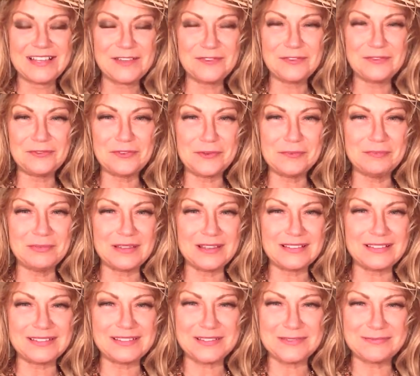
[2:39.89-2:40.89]
even from
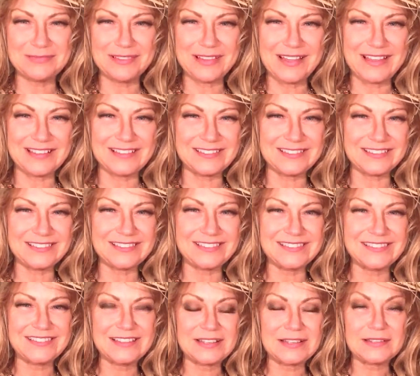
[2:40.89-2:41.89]
place to place.
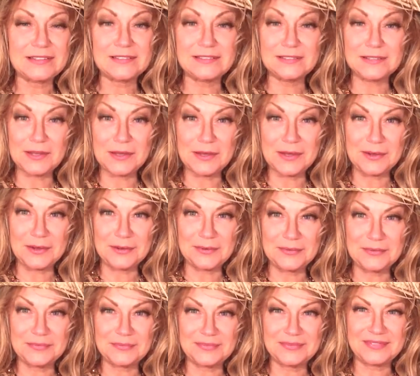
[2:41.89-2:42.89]
So,
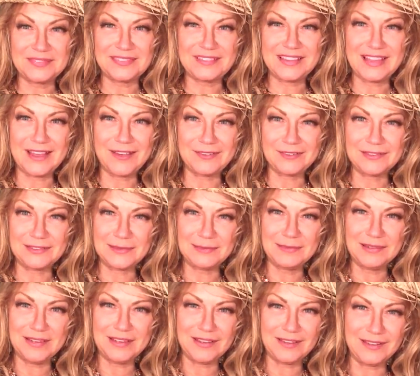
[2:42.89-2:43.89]
have
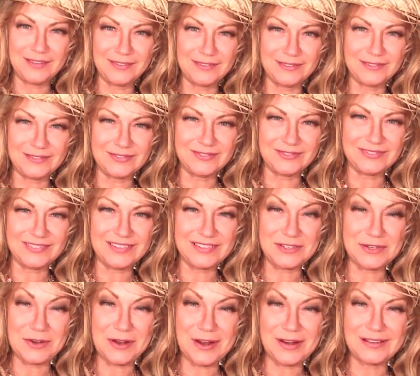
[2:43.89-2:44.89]
some love in
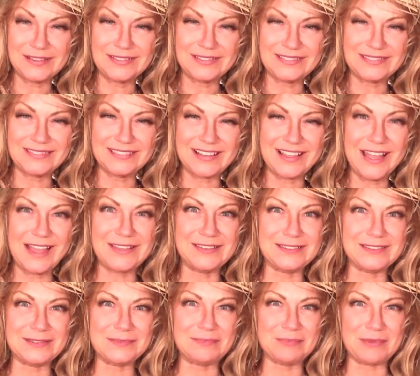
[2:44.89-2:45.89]
your heart
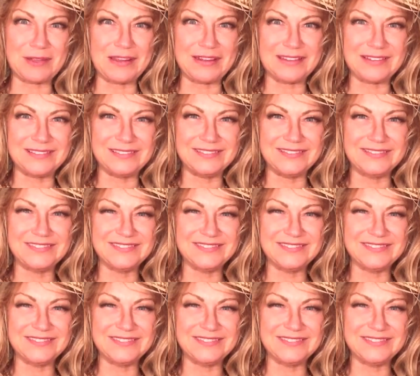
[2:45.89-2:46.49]
and spread it.